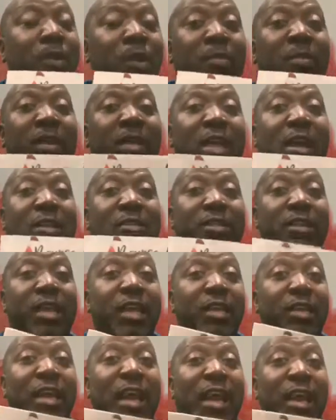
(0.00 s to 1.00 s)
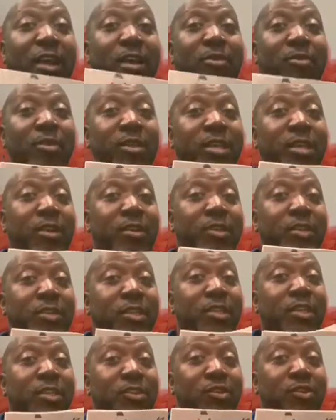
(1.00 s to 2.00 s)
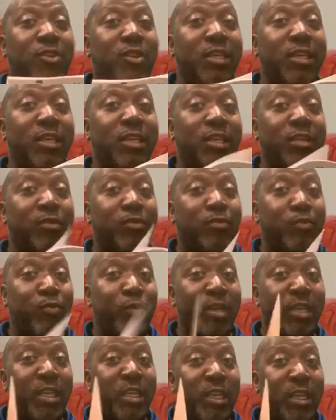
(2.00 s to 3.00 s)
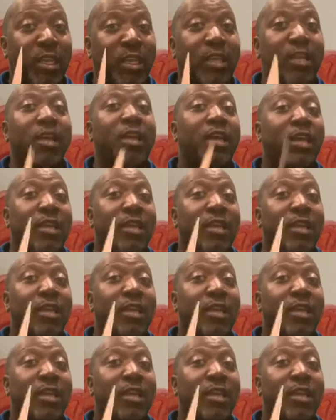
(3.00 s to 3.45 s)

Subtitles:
because they're not only going to teach your kids reading,